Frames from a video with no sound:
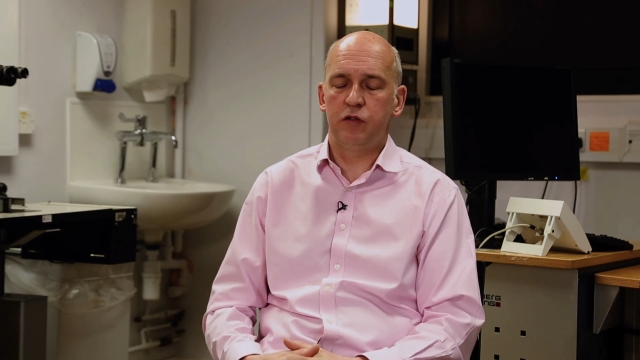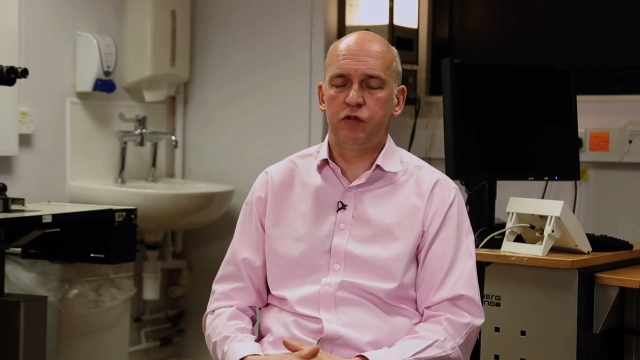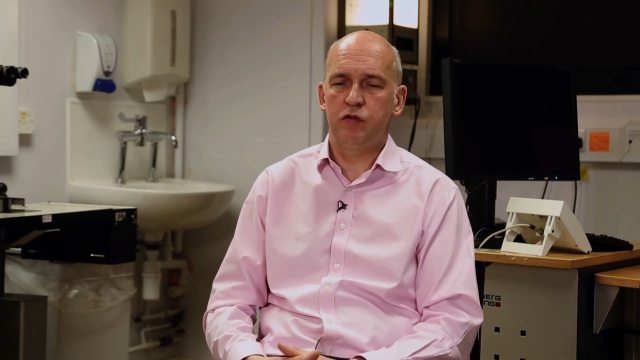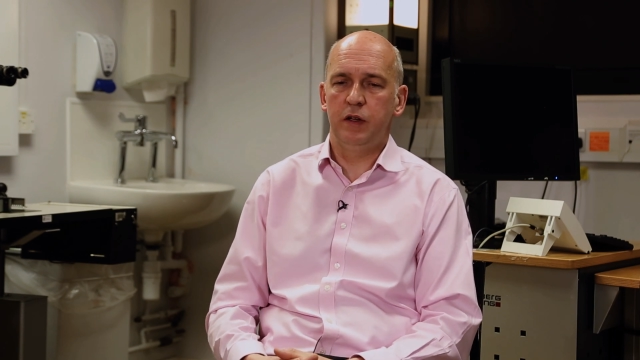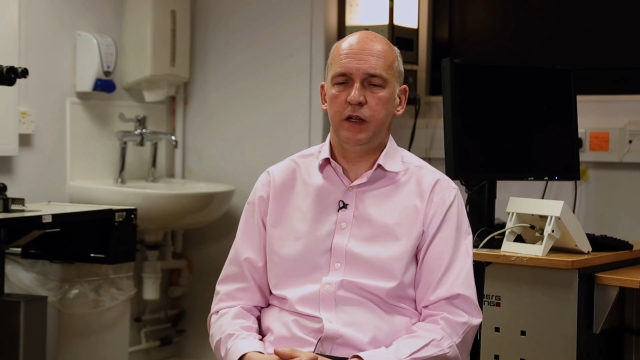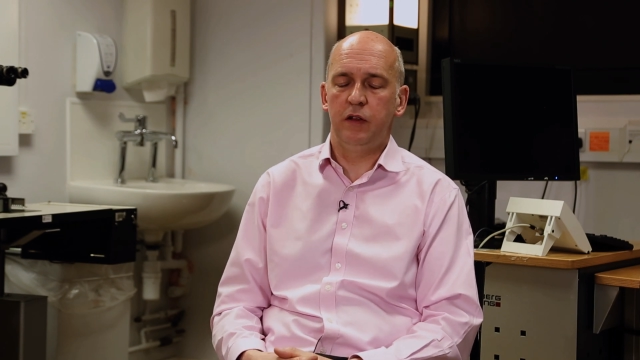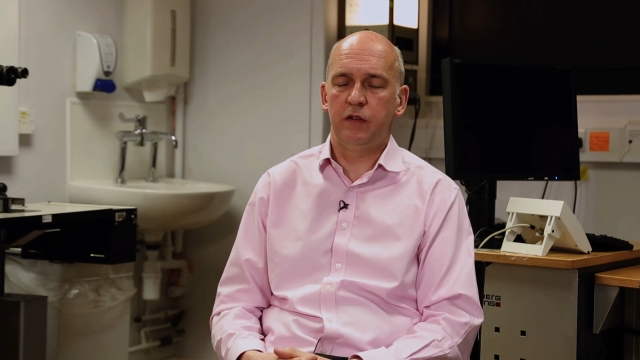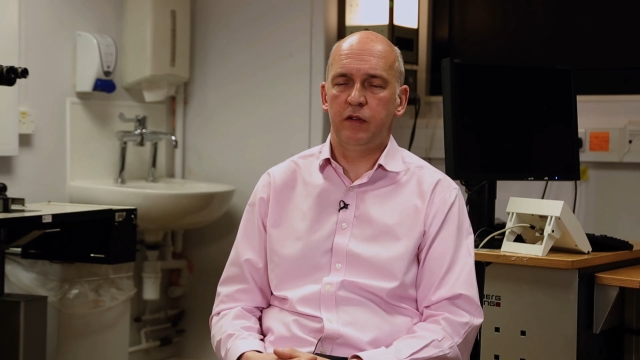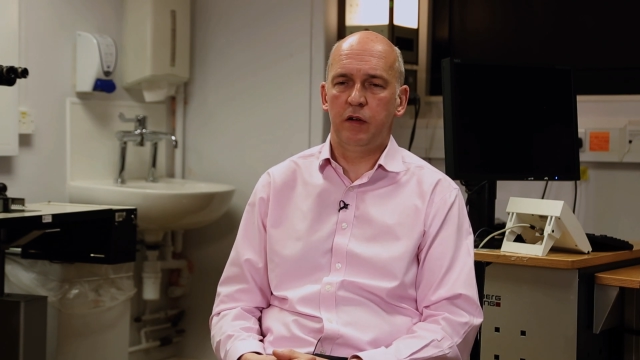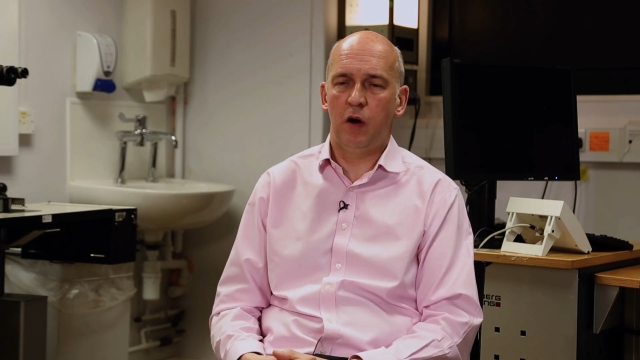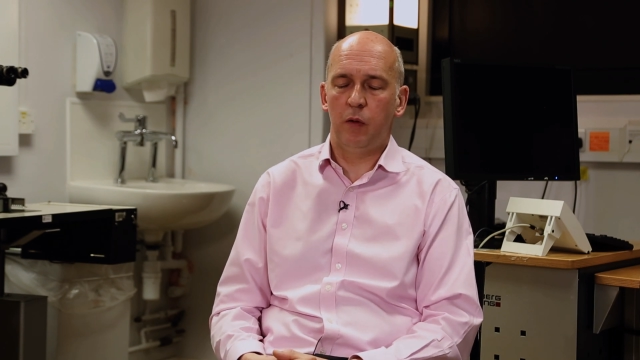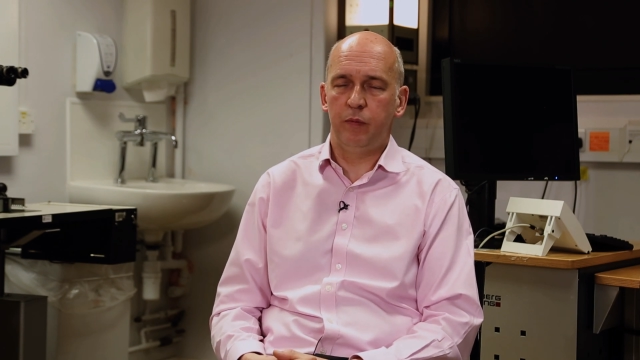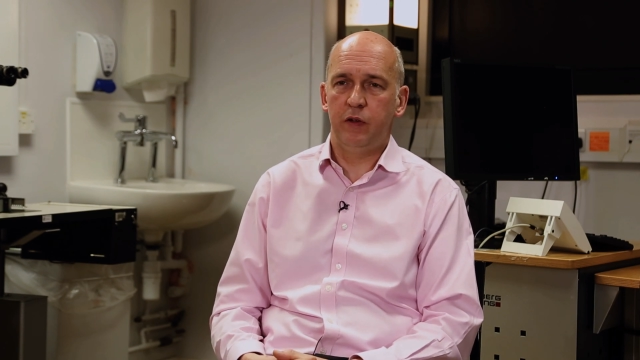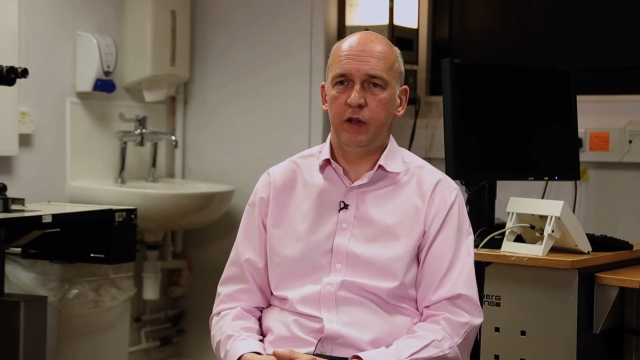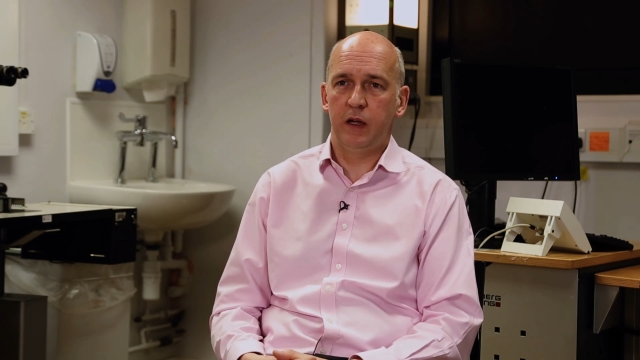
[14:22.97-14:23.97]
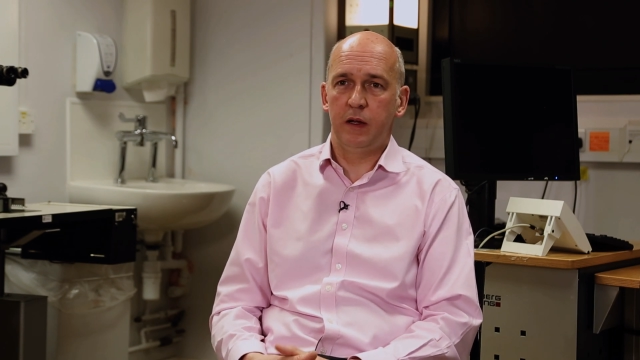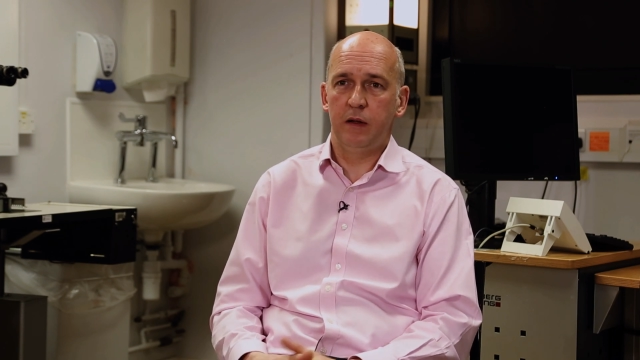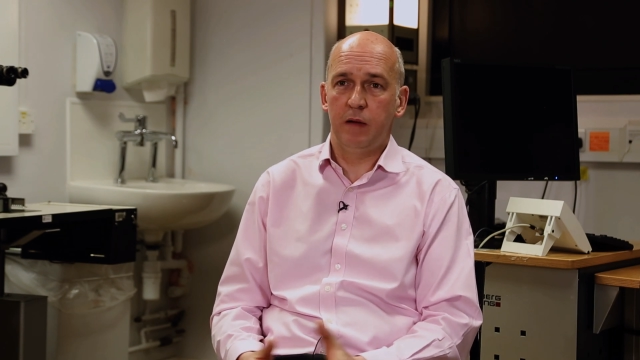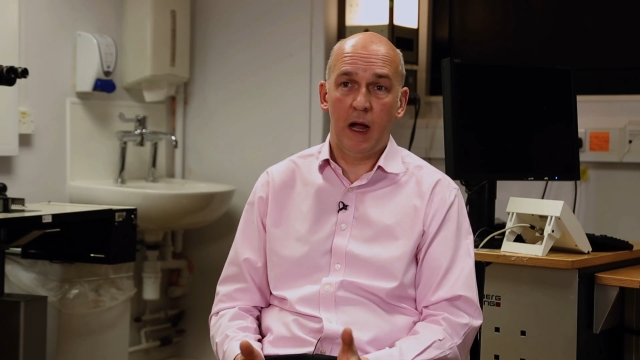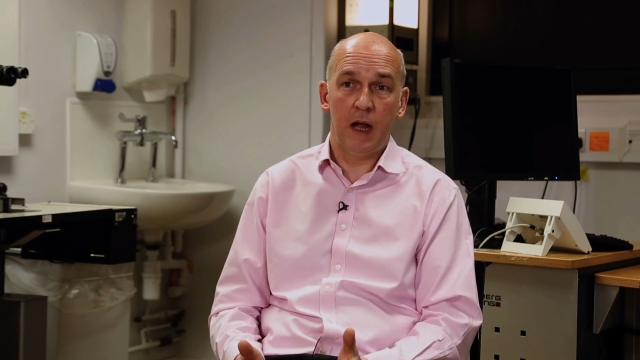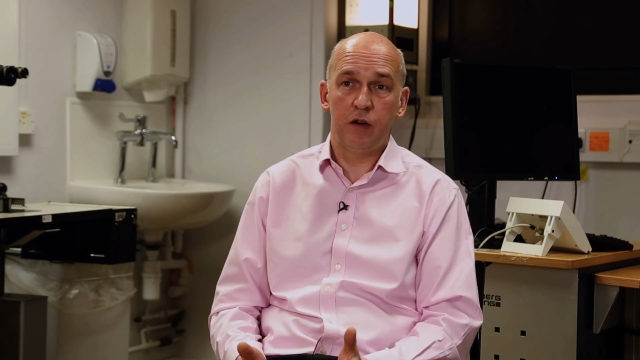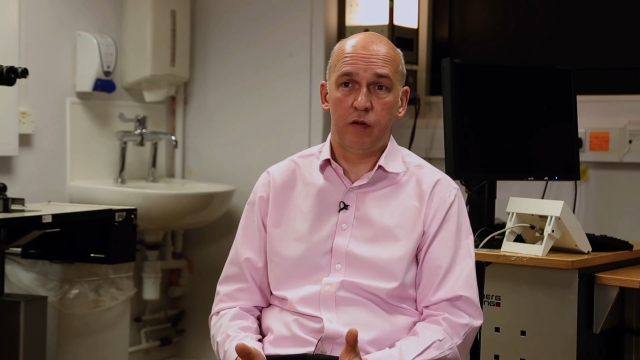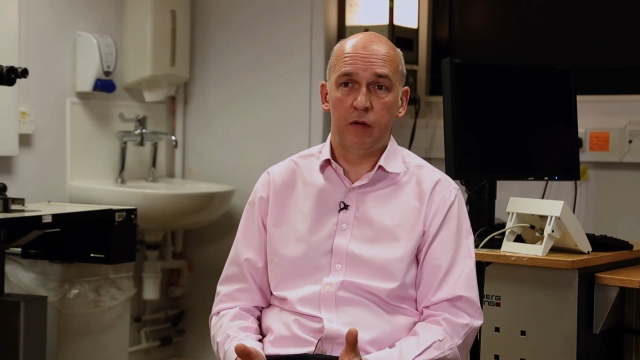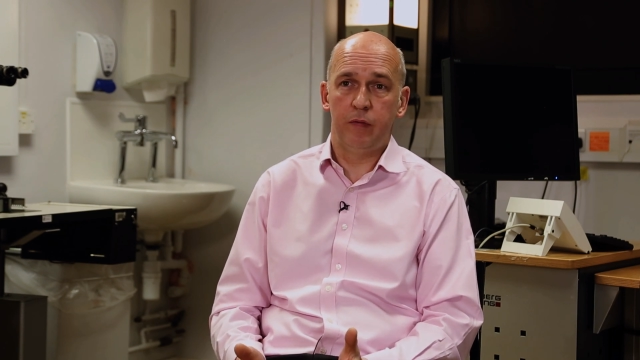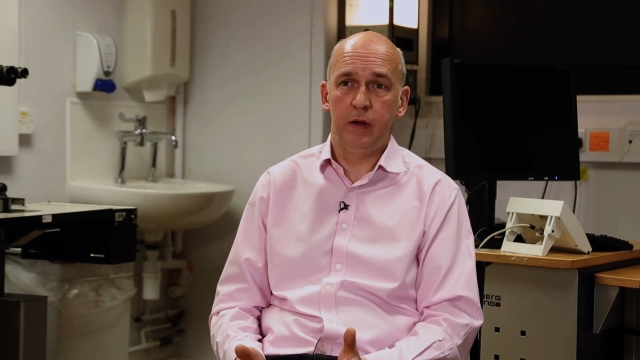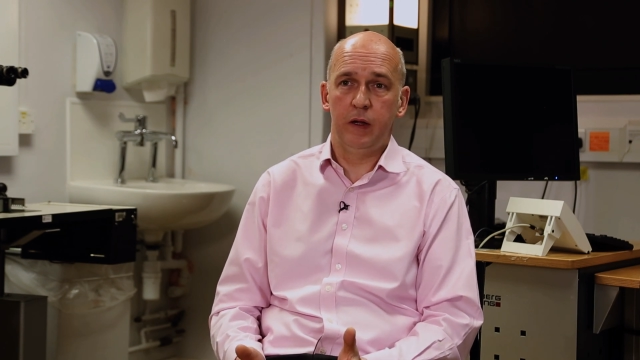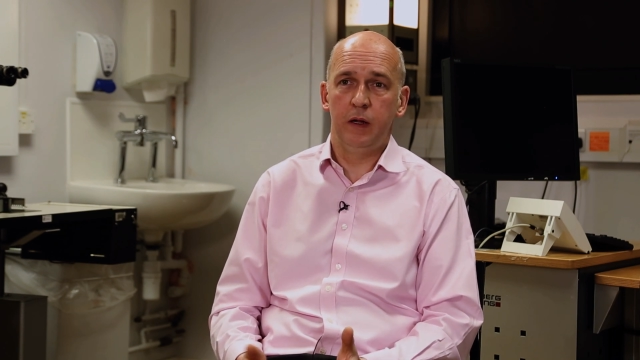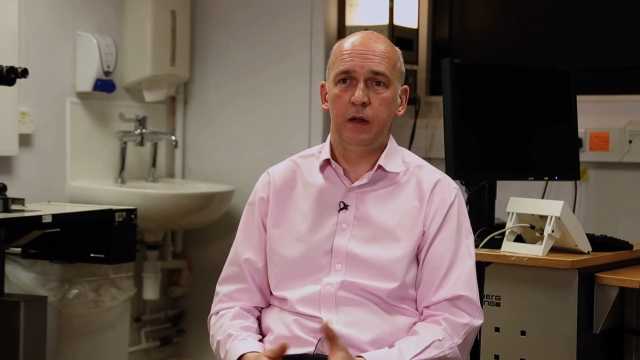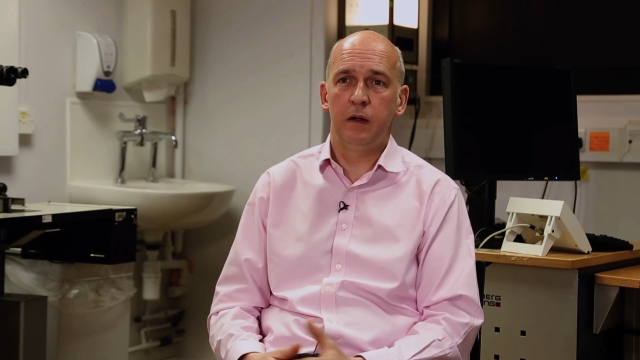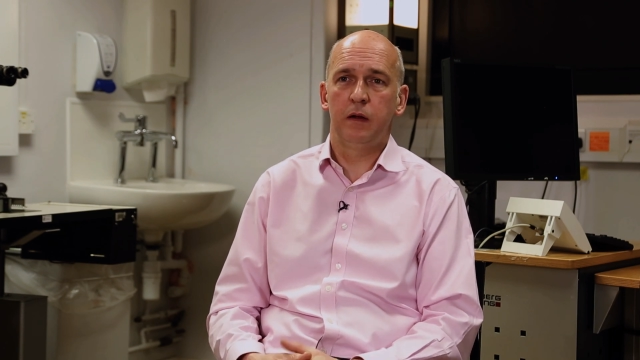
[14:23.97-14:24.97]
treat optic
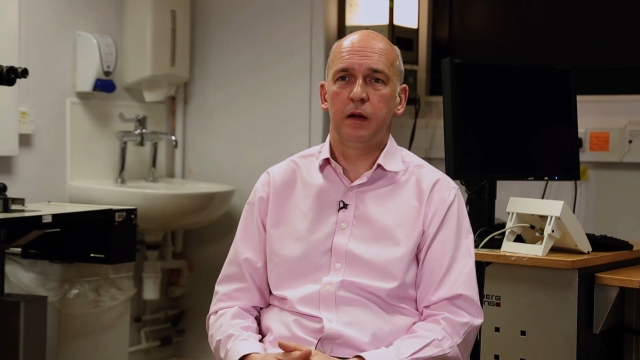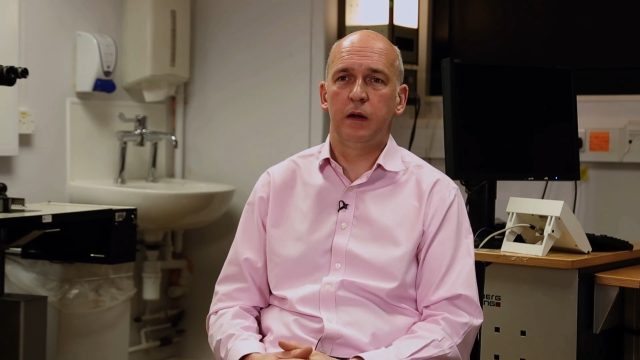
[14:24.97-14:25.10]
atrophy,